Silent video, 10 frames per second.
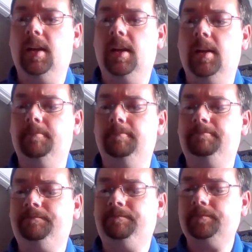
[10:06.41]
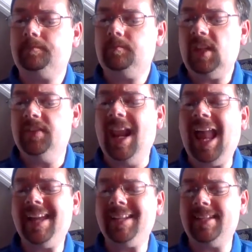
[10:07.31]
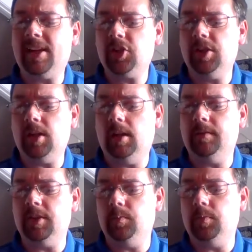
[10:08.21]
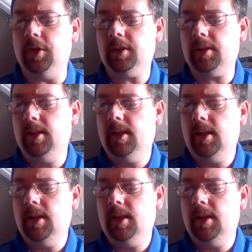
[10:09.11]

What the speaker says: The last section of this book